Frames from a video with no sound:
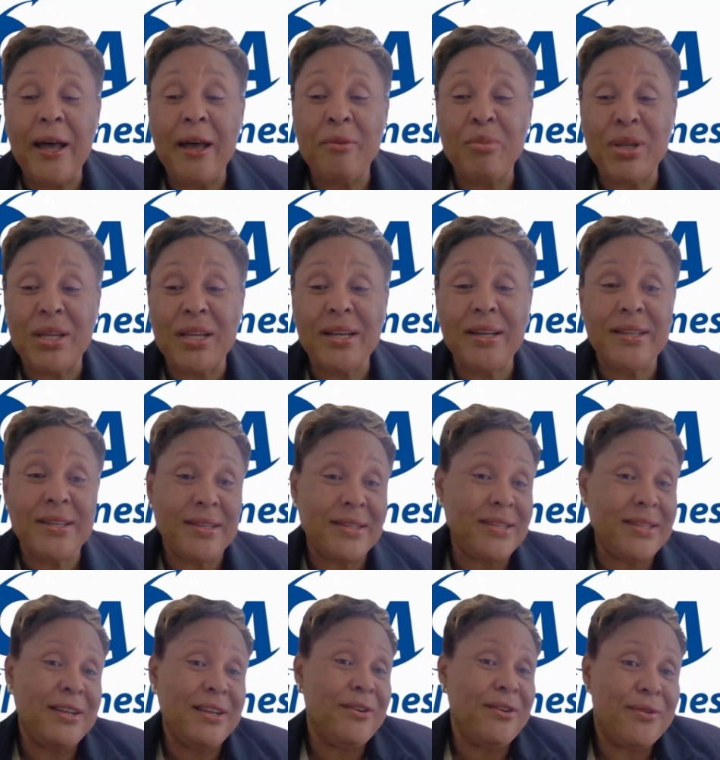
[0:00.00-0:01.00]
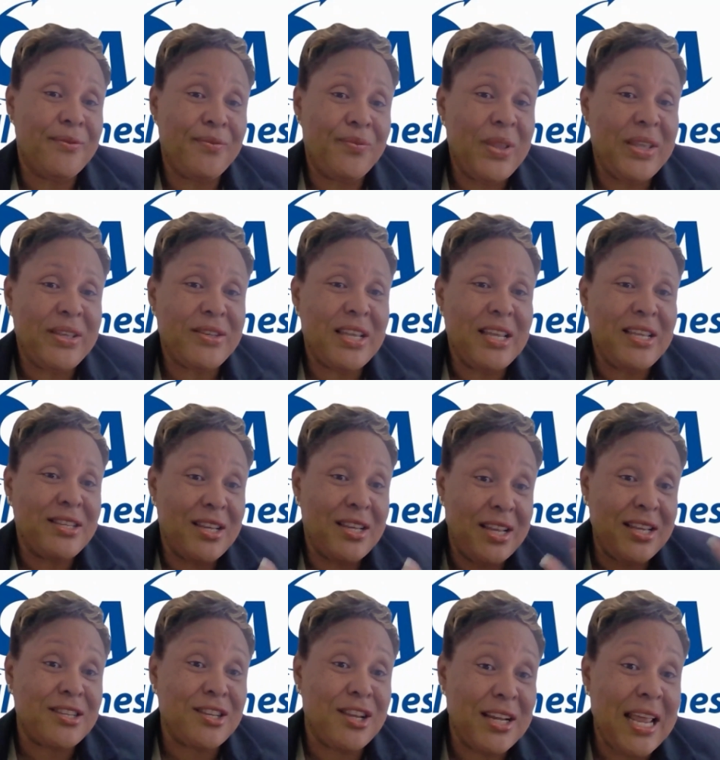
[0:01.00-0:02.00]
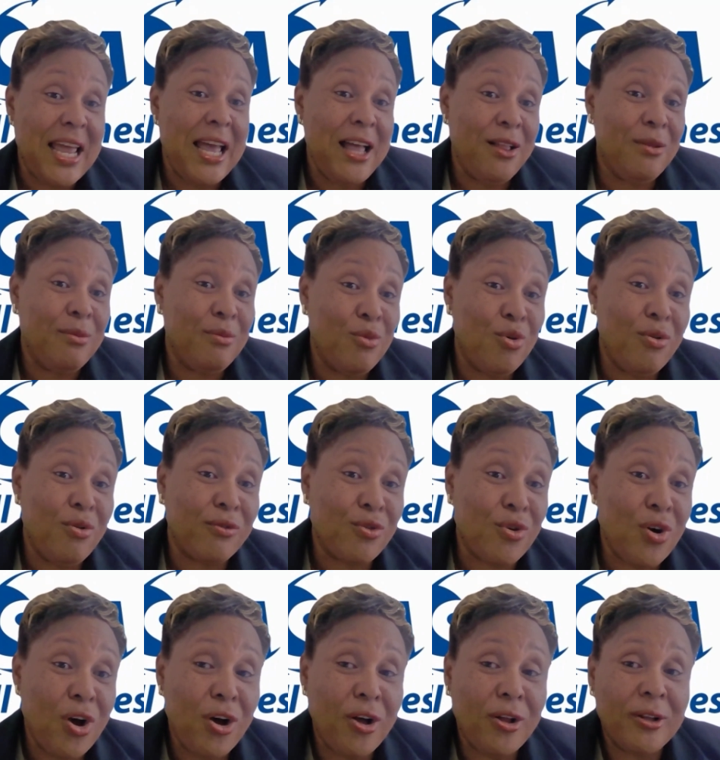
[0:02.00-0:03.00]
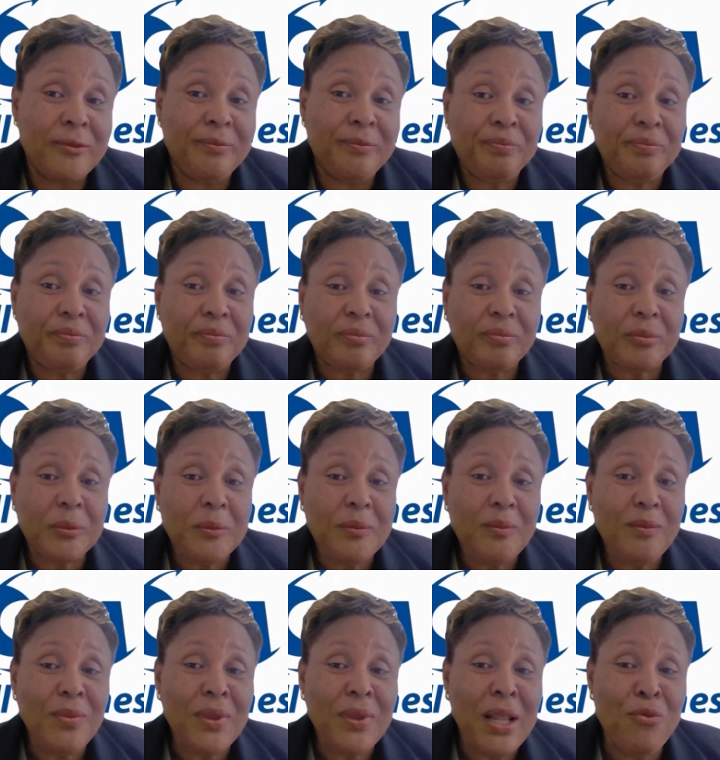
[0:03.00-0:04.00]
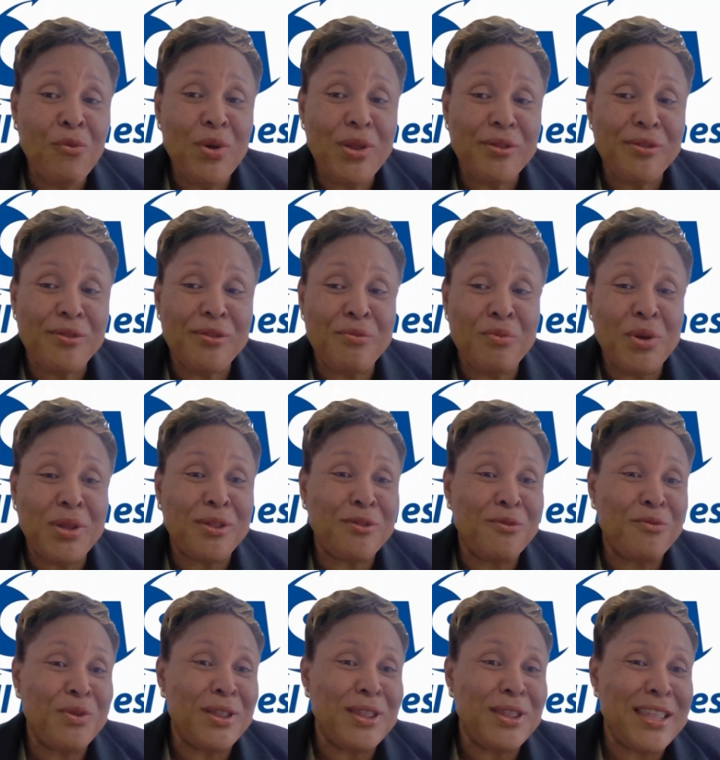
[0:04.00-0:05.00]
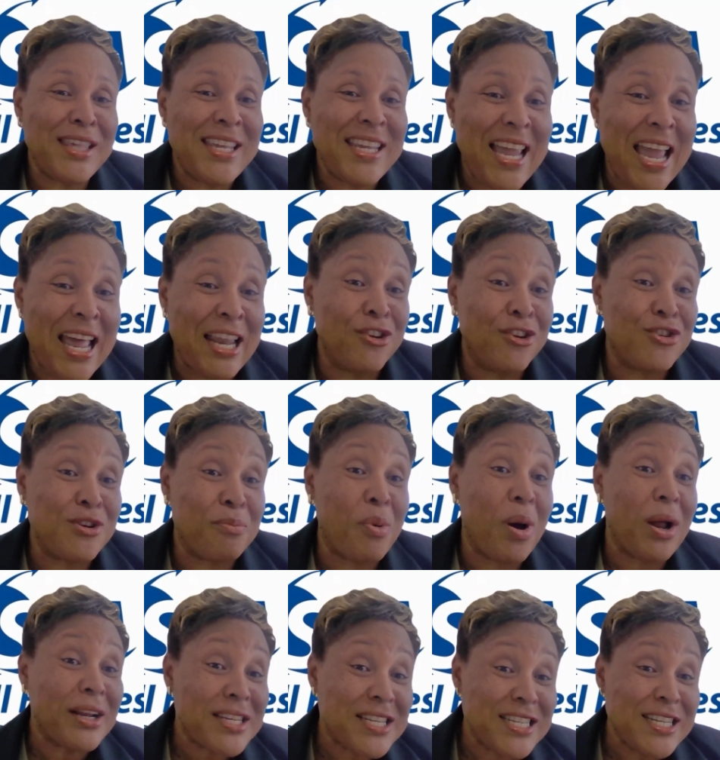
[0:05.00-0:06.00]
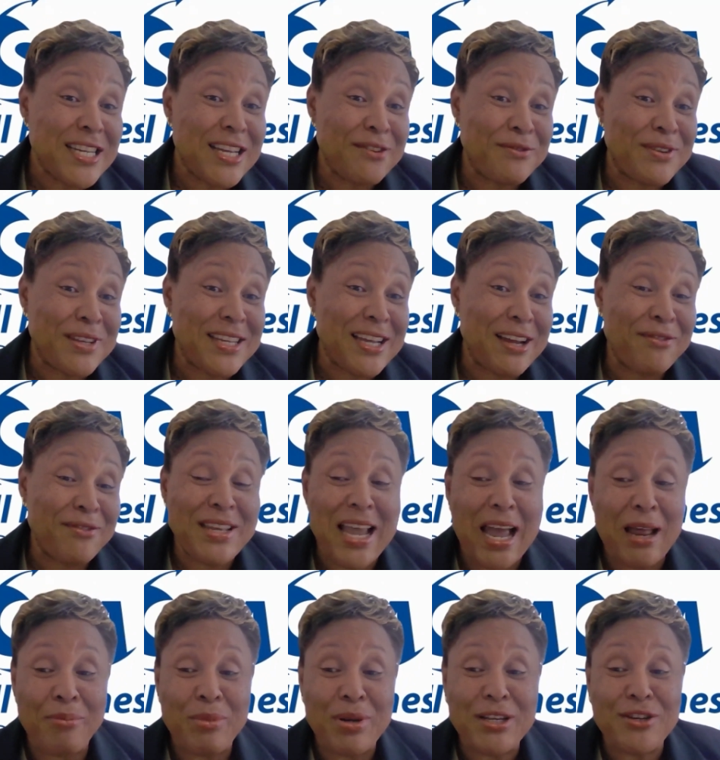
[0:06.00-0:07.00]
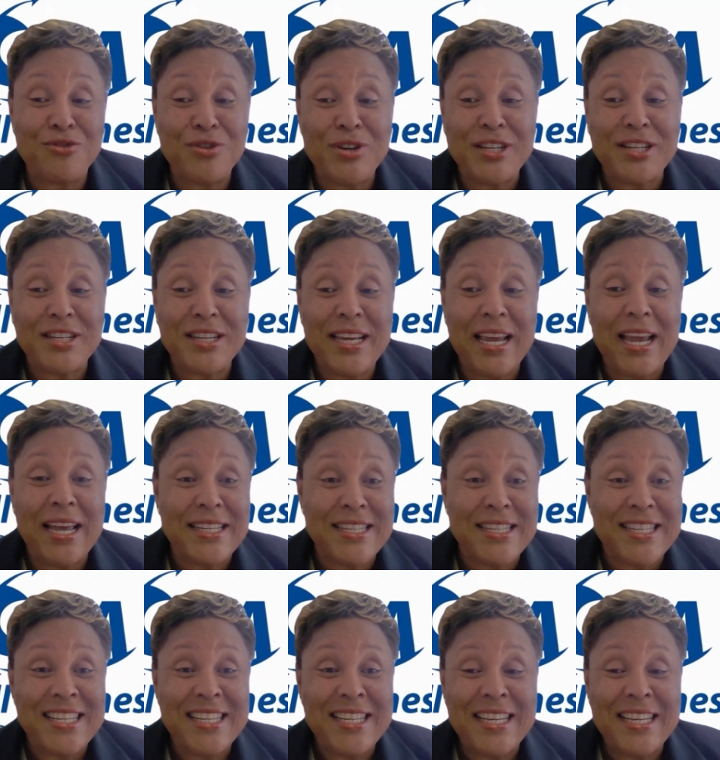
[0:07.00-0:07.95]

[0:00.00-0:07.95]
because it's going to help overall with the energy policy of the administration. Yes.